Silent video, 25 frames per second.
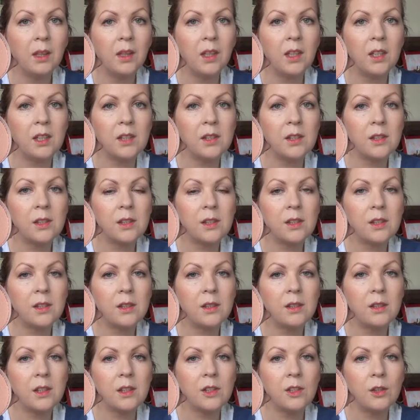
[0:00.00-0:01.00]

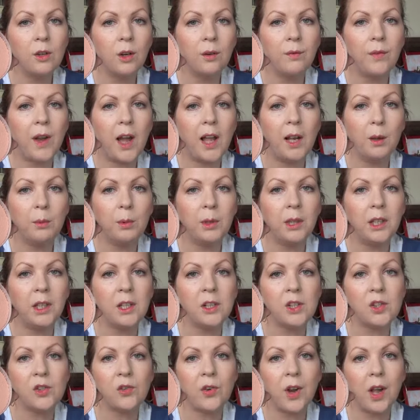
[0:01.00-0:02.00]
It's not available in
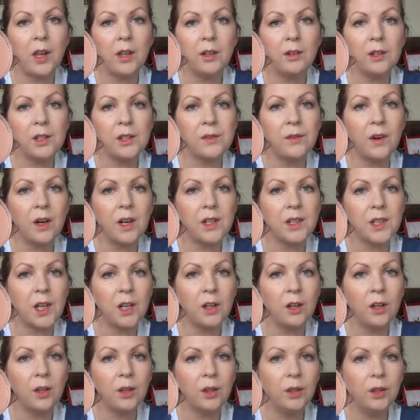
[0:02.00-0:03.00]
Australia as far as I
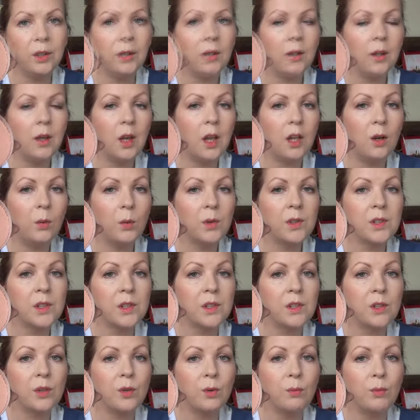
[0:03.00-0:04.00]
know, and it wasn't
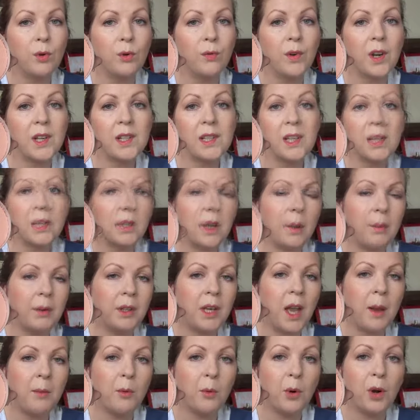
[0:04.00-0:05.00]
until more recently I
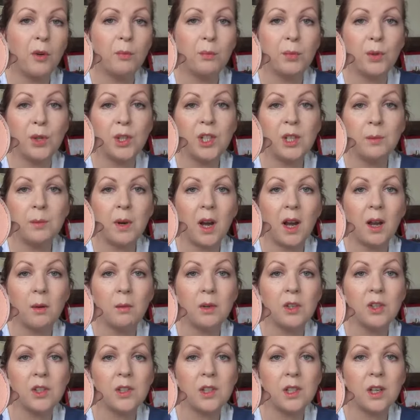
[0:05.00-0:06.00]
became aware of Beauty Bay,
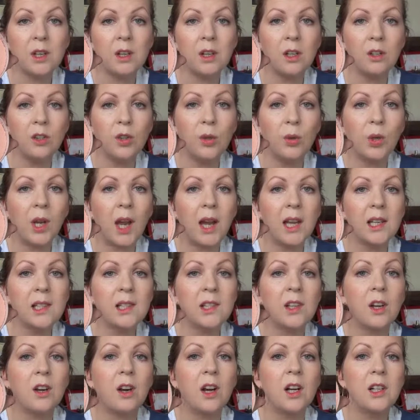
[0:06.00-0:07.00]
which is a UK
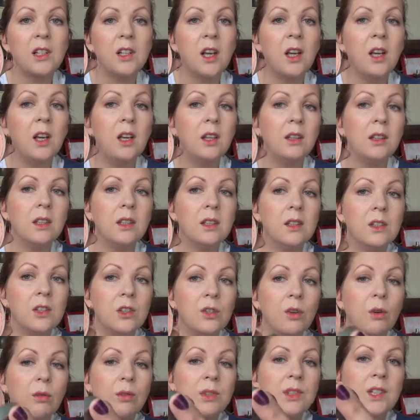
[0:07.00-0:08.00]
site that
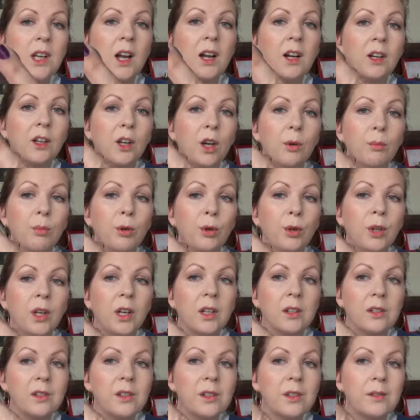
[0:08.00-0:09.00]
stocks Cargo
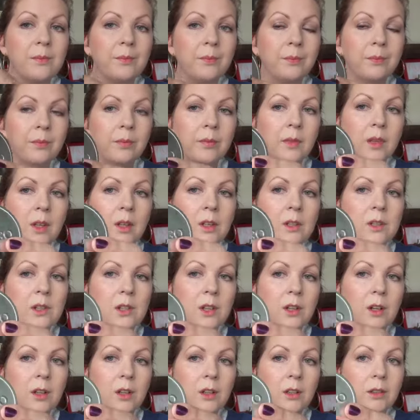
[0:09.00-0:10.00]
products.
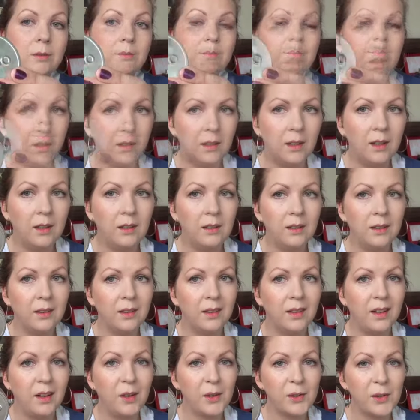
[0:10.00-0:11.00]
So
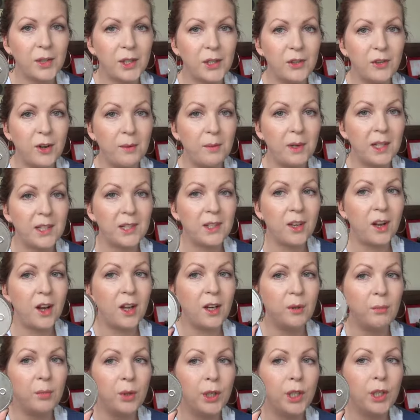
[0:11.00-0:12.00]
I was extremely
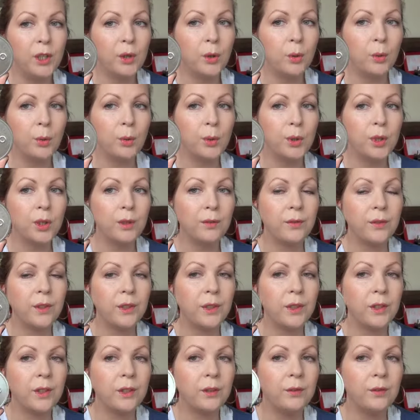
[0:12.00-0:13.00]
excited, put in an order
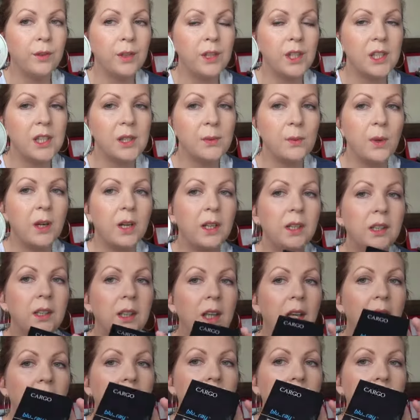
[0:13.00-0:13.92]
for this one,